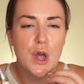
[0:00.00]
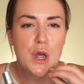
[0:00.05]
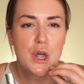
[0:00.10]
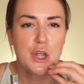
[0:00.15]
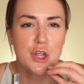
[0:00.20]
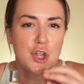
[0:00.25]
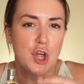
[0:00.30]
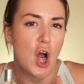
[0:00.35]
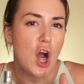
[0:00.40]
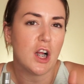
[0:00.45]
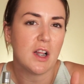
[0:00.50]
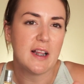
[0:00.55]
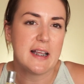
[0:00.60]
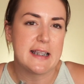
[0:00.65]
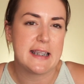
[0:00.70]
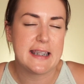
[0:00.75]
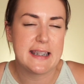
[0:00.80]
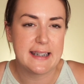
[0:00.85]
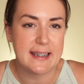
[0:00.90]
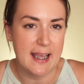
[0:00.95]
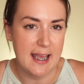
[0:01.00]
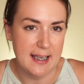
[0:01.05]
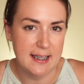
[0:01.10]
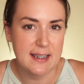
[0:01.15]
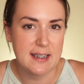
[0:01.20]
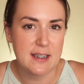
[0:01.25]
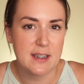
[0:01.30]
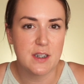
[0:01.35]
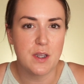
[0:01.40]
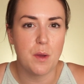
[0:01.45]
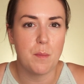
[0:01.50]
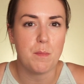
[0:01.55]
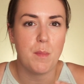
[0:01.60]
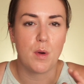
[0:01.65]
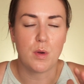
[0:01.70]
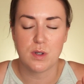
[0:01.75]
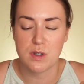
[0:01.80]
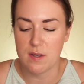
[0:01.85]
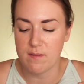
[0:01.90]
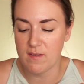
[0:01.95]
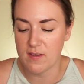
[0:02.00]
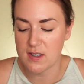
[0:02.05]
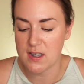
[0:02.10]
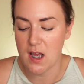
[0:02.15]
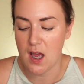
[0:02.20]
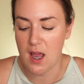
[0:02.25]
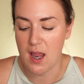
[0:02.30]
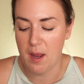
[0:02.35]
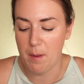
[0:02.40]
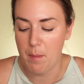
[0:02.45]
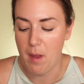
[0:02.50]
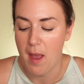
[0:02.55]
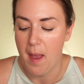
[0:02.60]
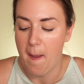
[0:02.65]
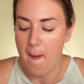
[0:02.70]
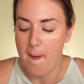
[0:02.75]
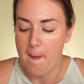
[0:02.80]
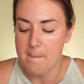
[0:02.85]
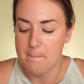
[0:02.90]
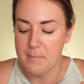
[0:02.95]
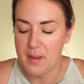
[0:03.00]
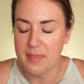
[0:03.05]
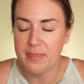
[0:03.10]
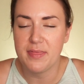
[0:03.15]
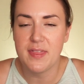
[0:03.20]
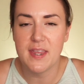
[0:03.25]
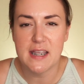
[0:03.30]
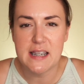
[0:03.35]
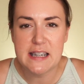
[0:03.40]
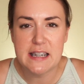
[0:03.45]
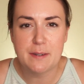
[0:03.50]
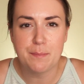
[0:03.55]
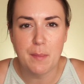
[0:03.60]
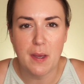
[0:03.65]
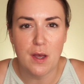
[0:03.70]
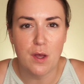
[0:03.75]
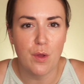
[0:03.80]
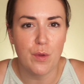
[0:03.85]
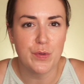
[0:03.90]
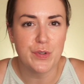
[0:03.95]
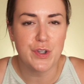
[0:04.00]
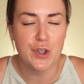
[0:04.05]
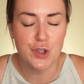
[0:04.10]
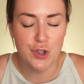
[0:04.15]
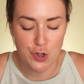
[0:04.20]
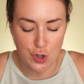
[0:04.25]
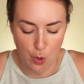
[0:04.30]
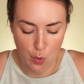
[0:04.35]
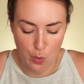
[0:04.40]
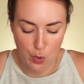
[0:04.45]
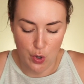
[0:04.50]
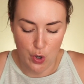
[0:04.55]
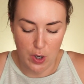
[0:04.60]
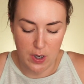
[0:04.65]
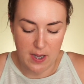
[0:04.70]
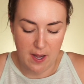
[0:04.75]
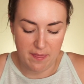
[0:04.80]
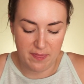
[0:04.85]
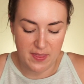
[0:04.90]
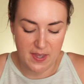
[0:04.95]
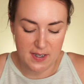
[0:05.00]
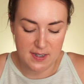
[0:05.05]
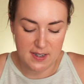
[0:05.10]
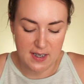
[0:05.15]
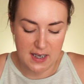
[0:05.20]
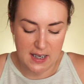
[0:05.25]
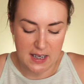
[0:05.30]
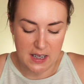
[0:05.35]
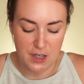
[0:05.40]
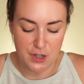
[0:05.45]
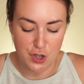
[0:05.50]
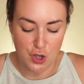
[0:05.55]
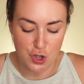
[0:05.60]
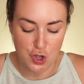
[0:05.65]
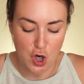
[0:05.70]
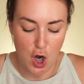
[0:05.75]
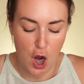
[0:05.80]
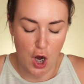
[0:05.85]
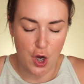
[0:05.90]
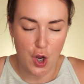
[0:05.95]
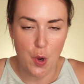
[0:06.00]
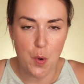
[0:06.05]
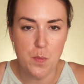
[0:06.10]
chocolate scents most of the time, but this smells so good. This is Choco